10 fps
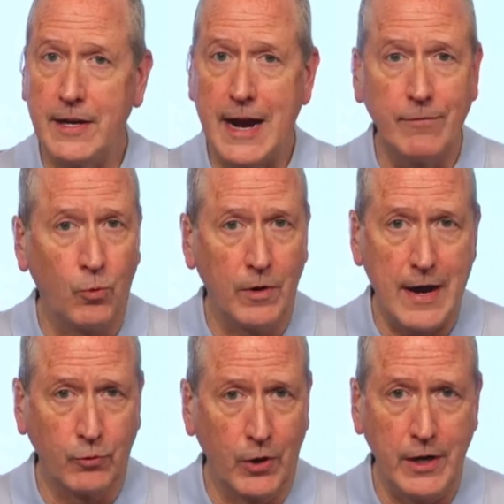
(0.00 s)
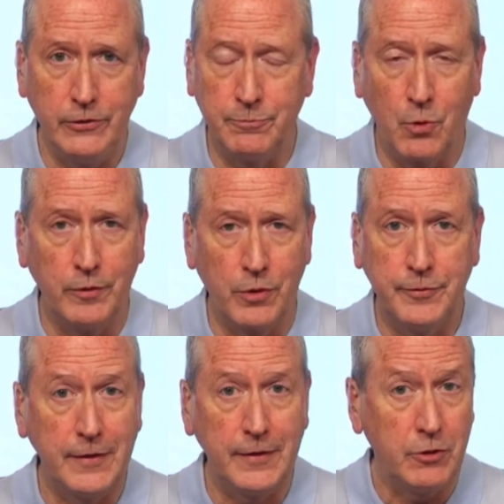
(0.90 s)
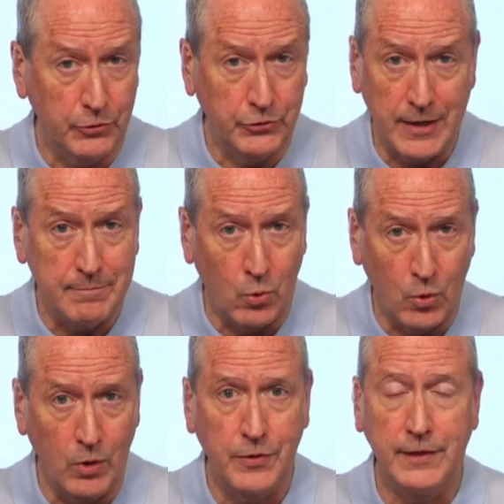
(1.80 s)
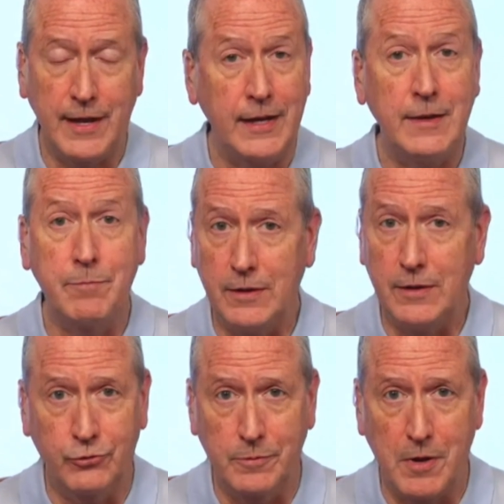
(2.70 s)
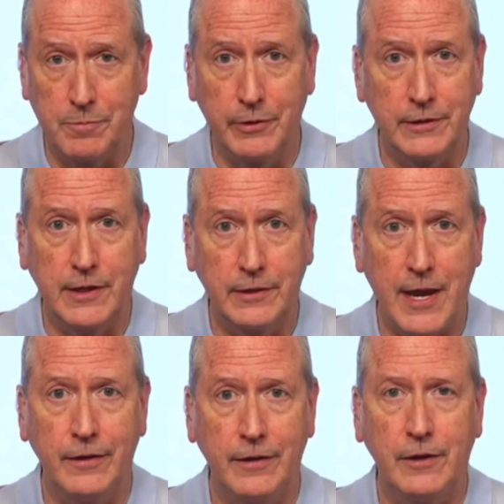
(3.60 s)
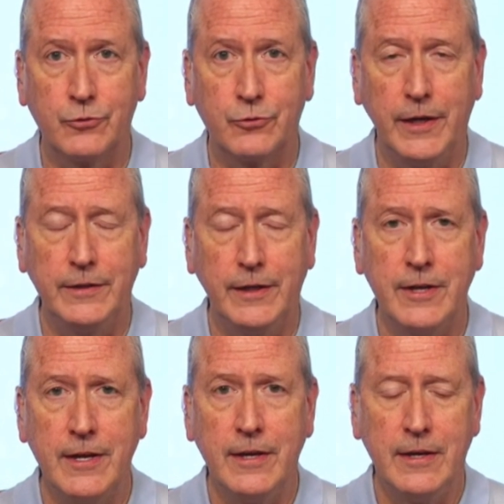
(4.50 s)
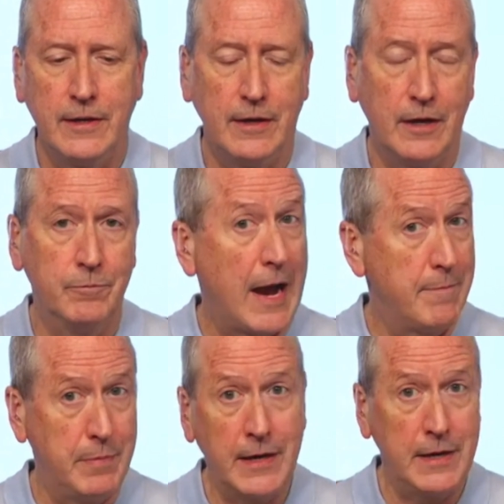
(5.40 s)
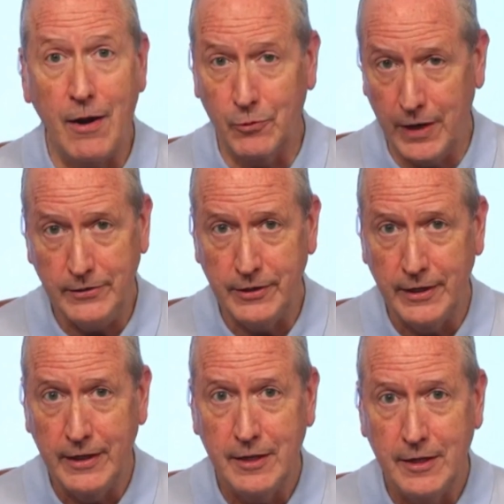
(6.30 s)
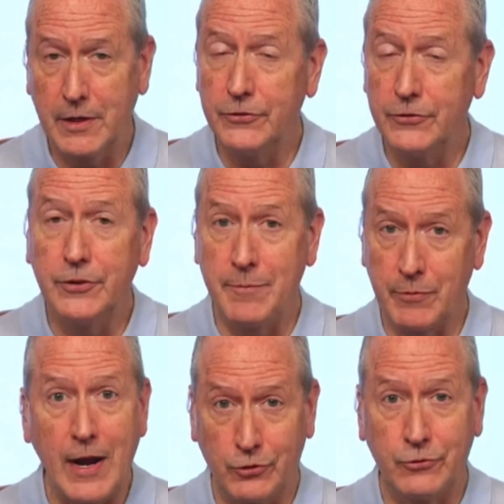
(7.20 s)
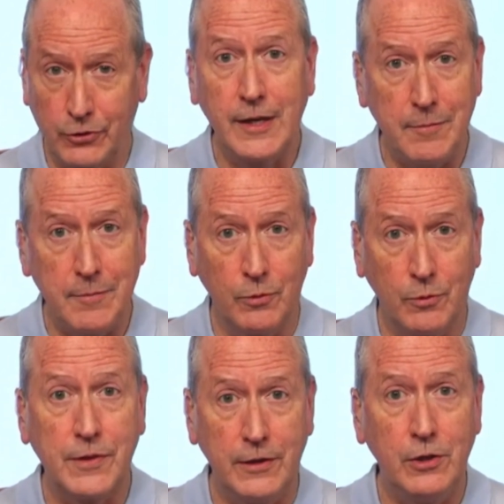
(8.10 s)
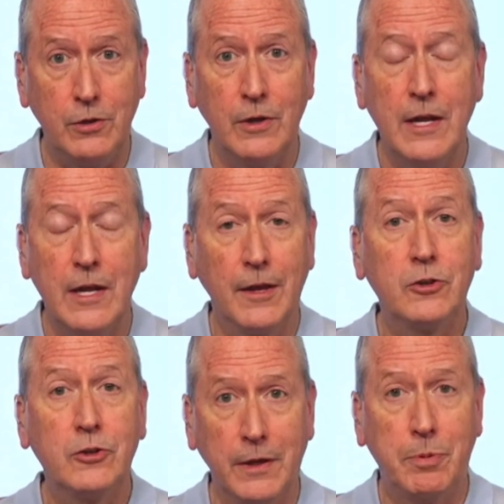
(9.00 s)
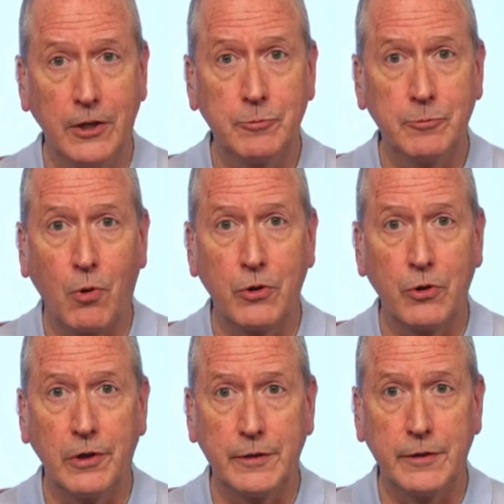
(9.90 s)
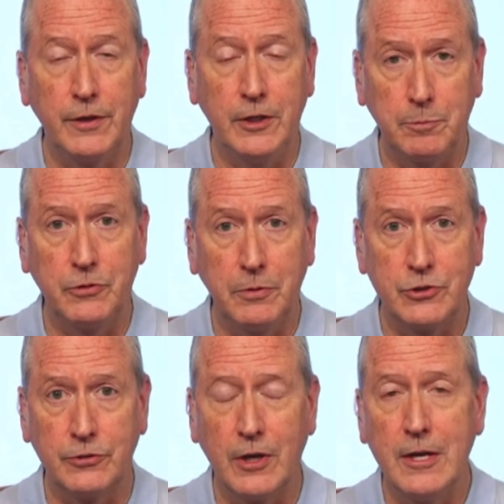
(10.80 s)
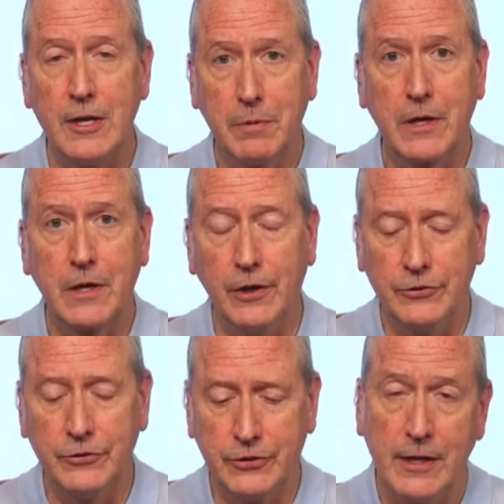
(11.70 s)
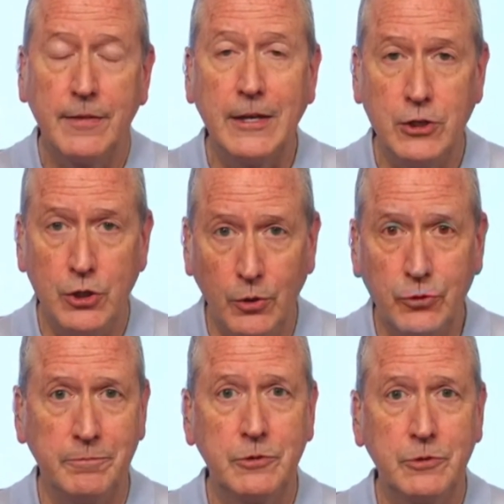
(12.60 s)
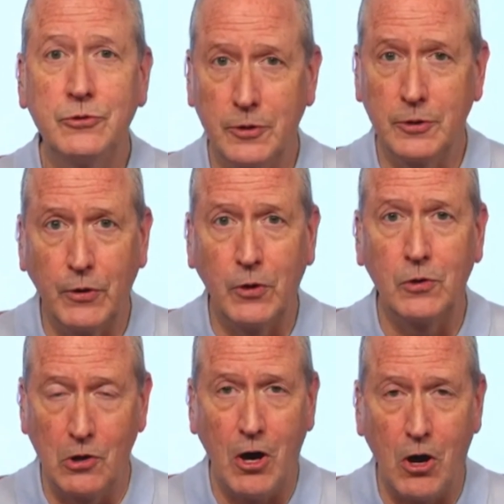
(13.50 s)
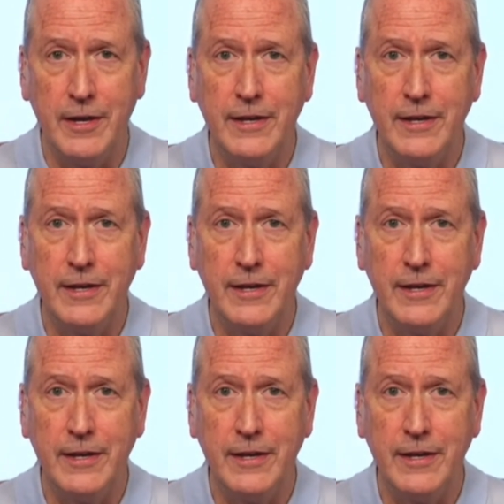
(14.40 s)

I've raised more than 50% more than any previous Republican candidate has raised. I'm being outraged because the Democrats are going to keep doing what they do. They spend disproportionately for these positions because they use them to subvert law.